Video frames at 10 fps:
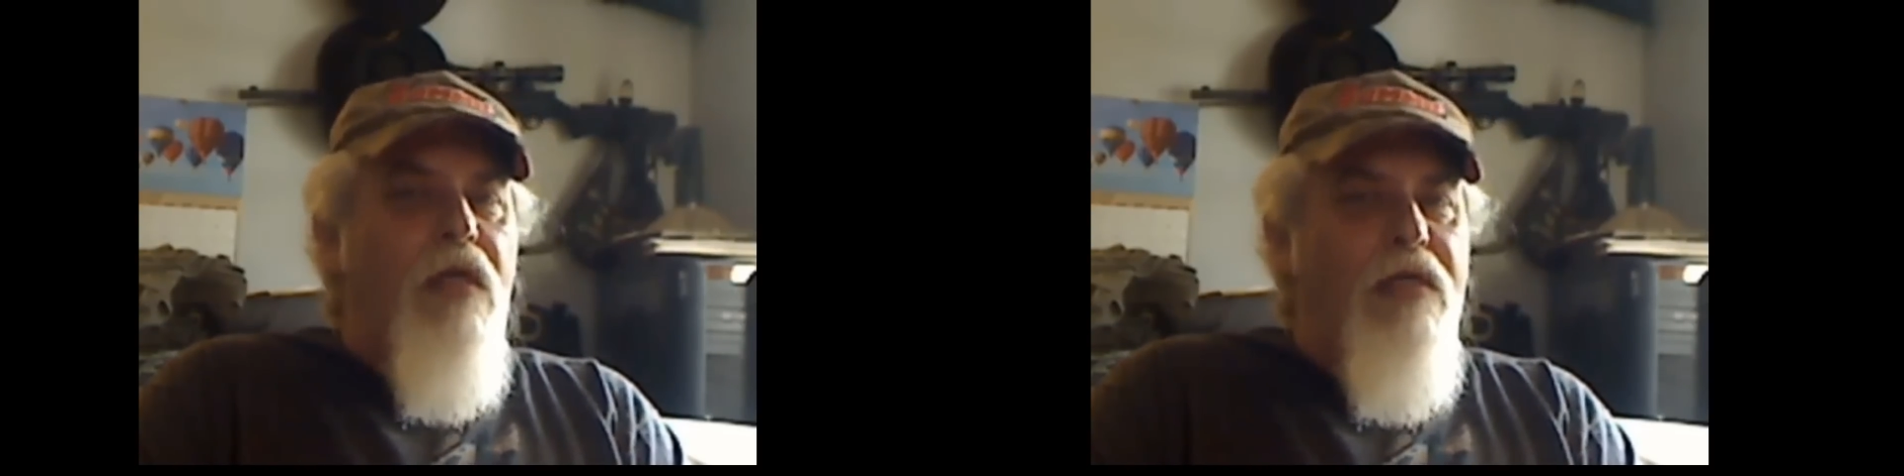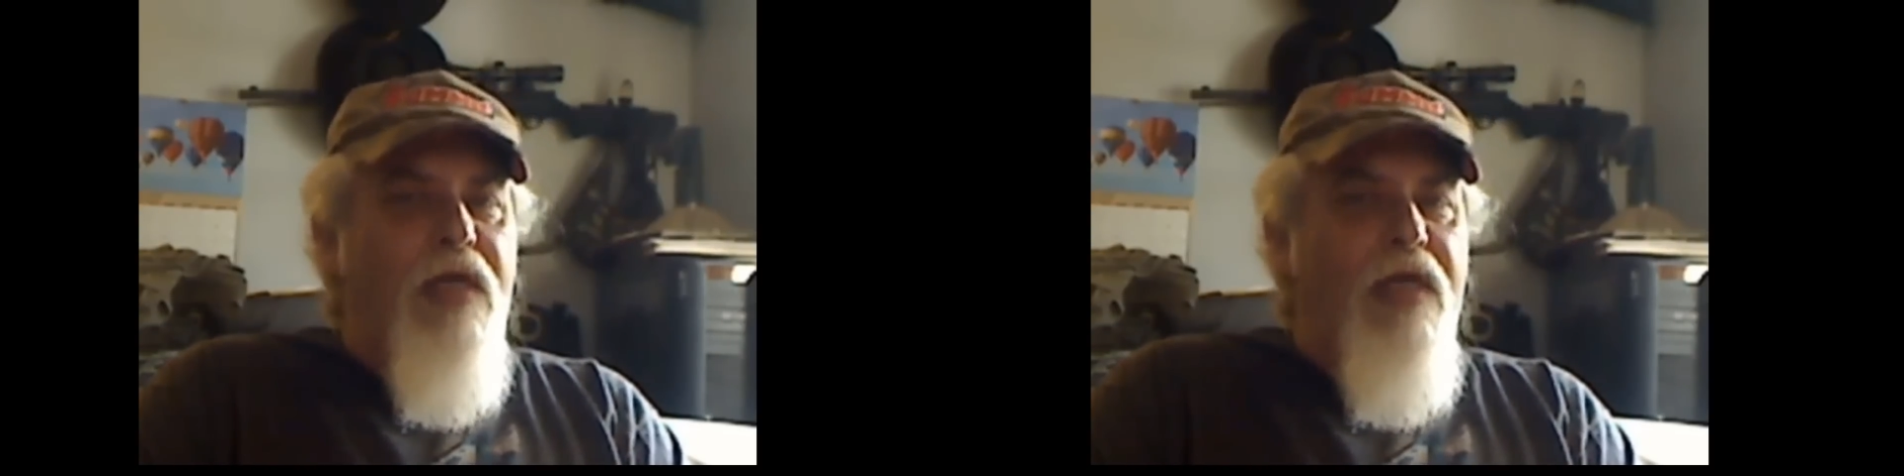
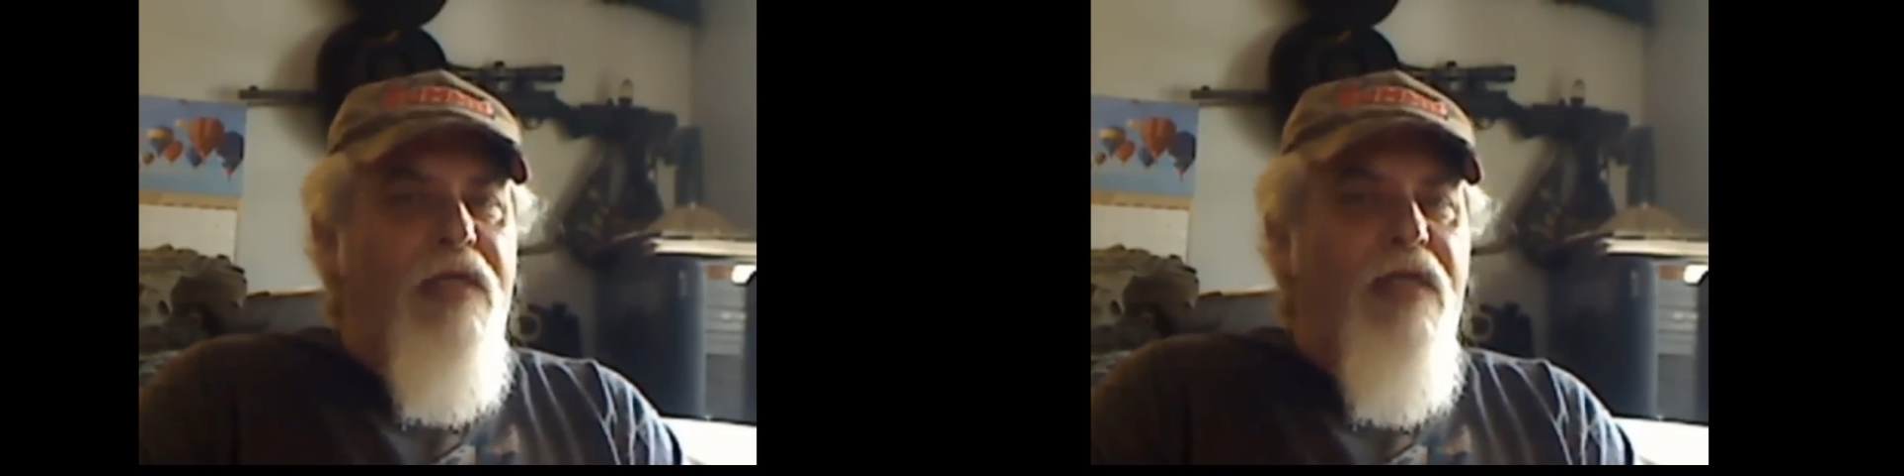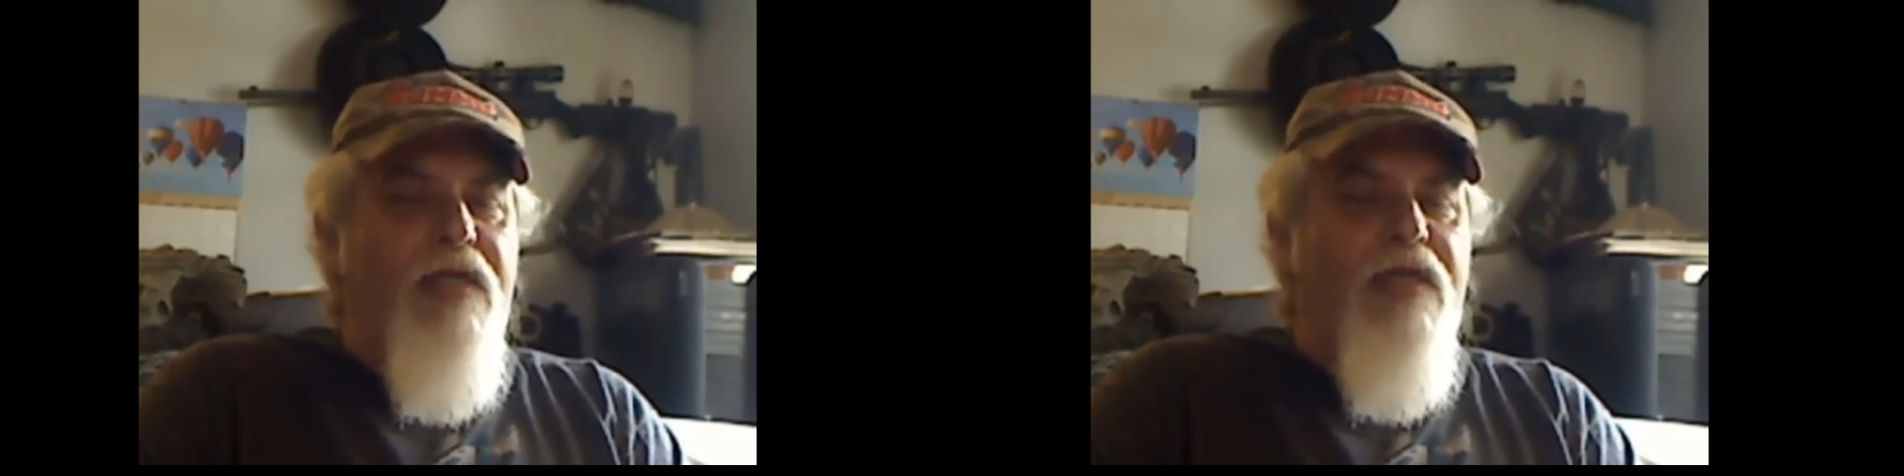
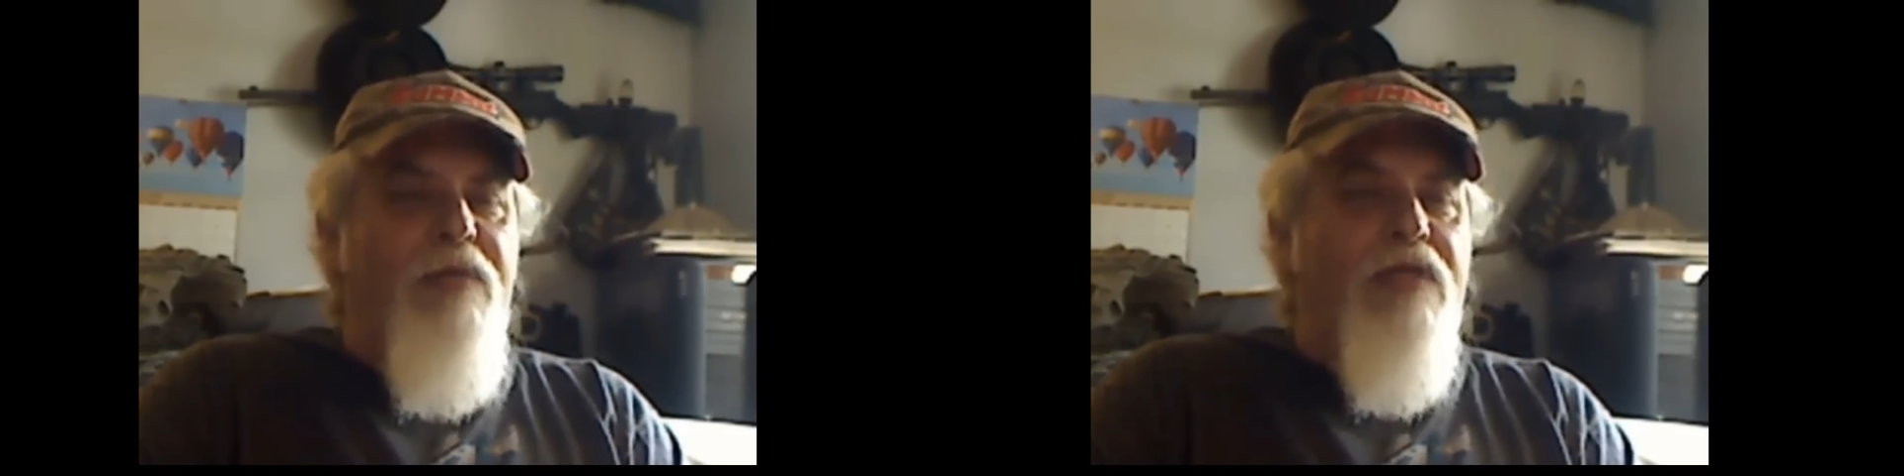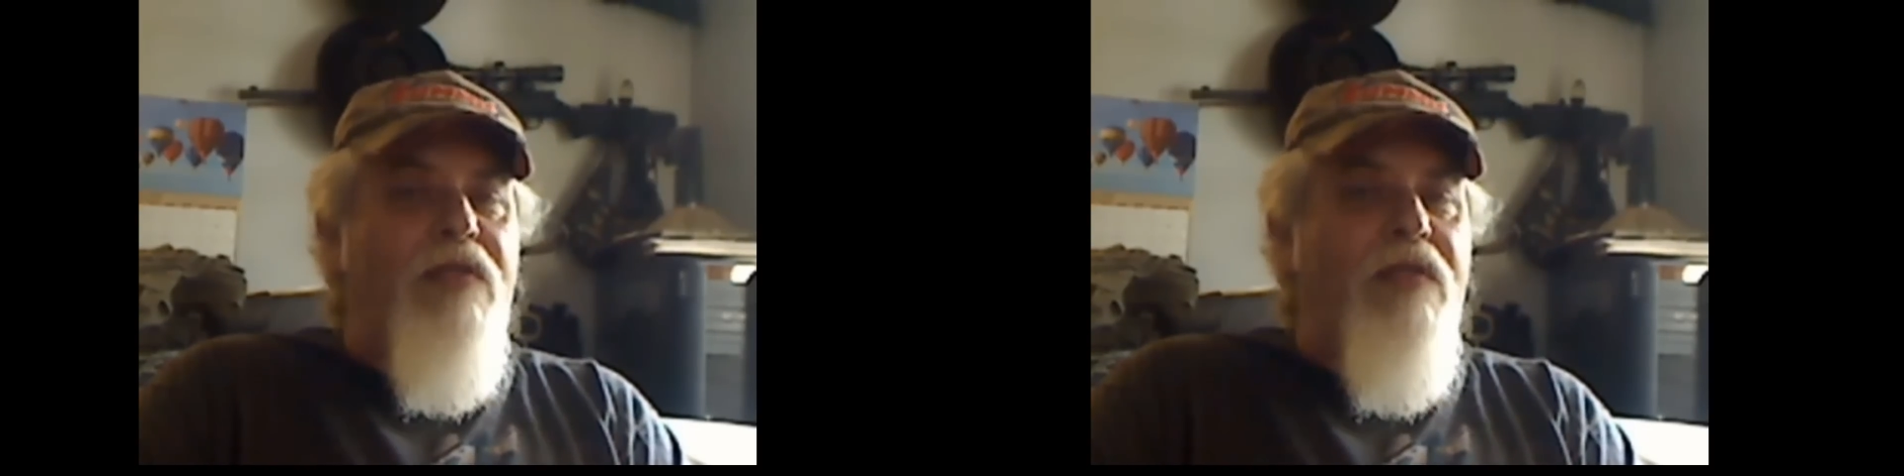Okay, he
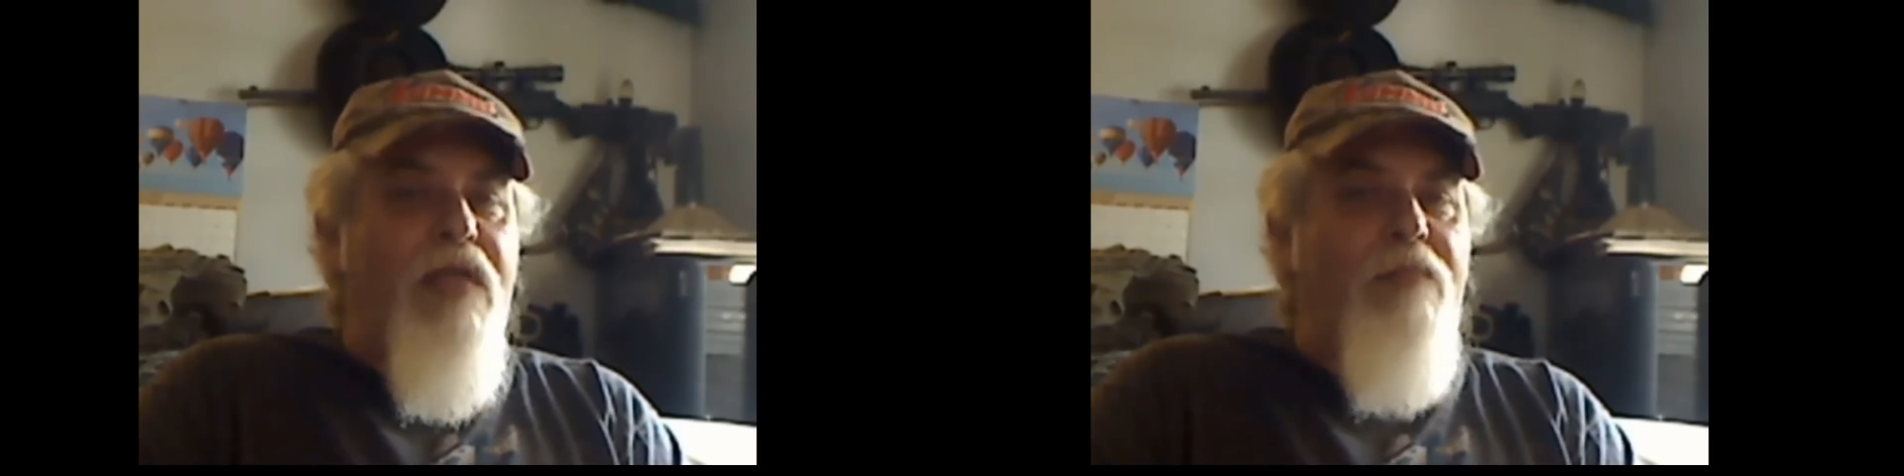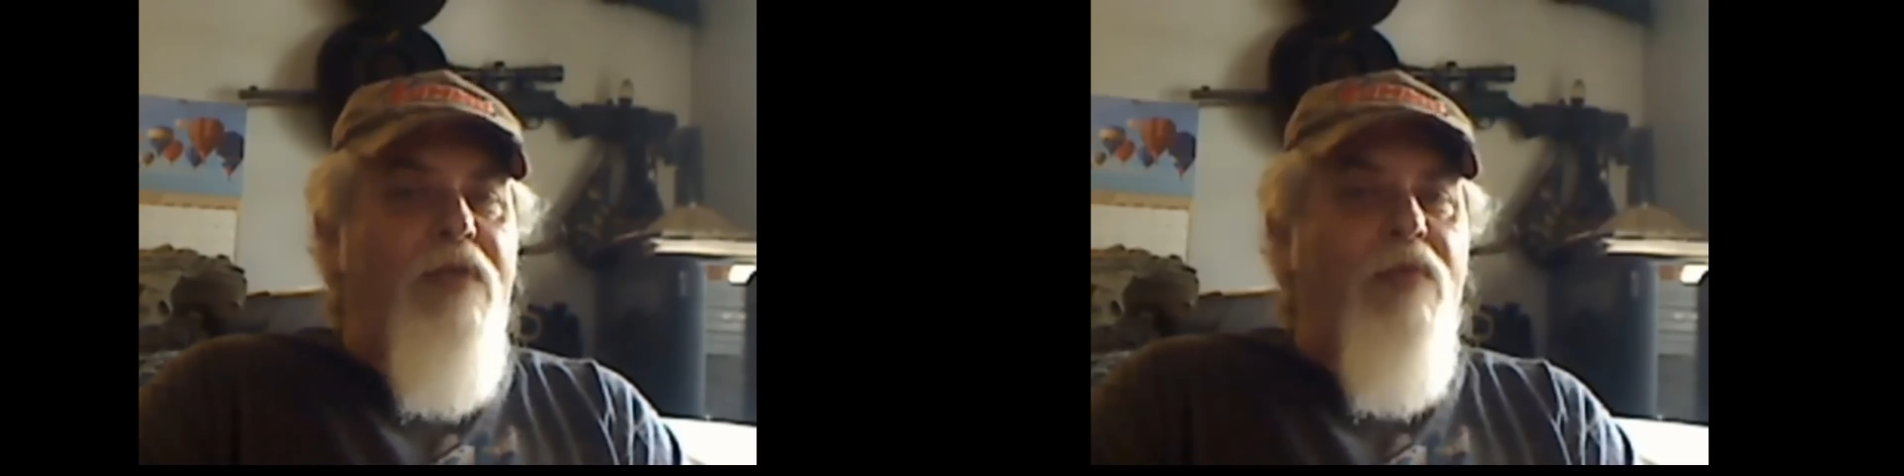come into the
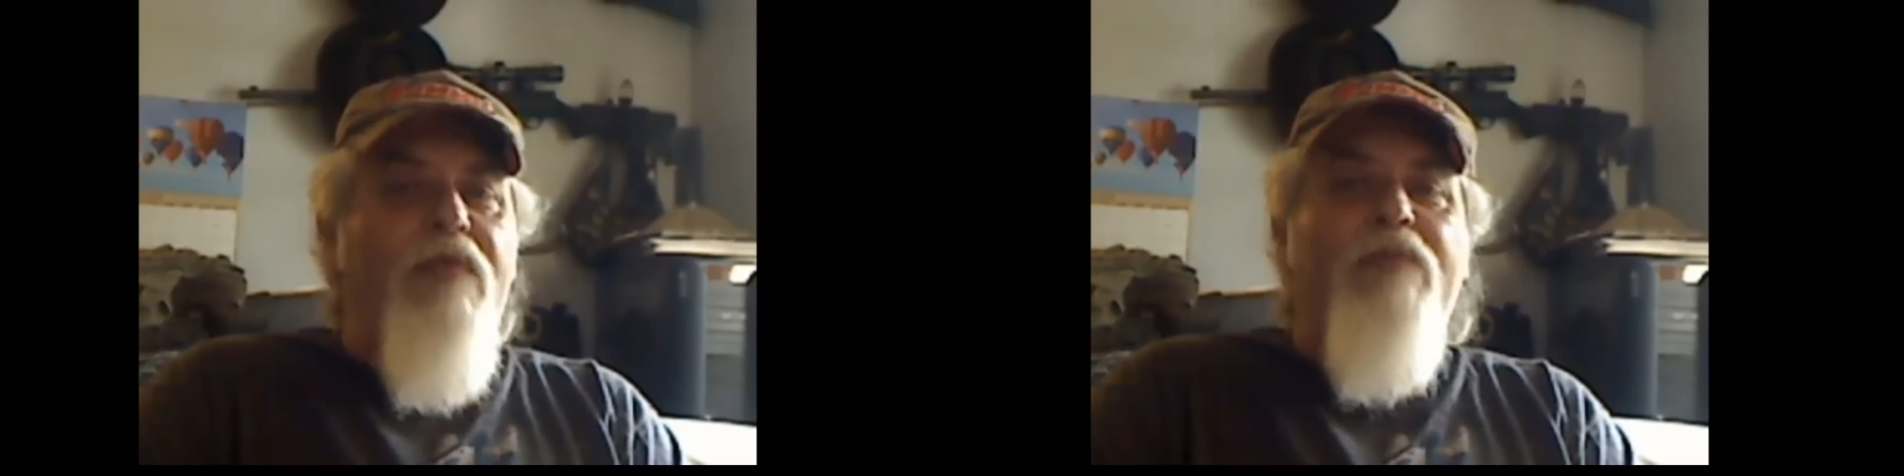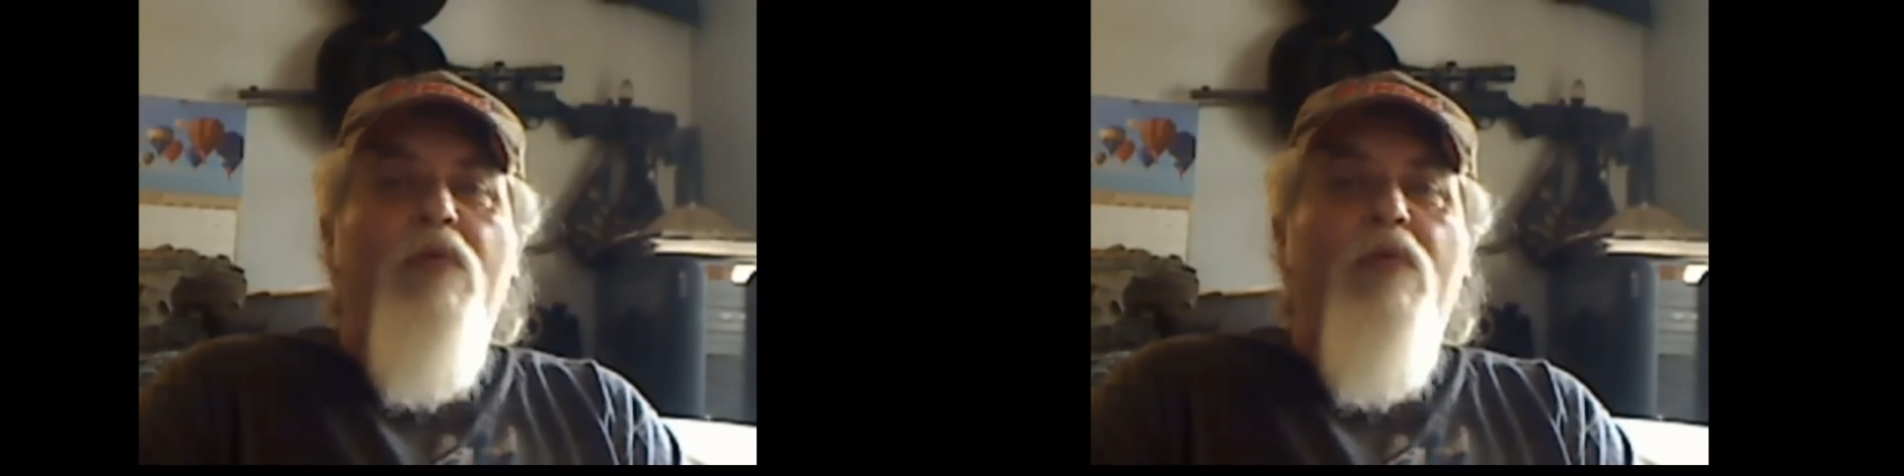company with a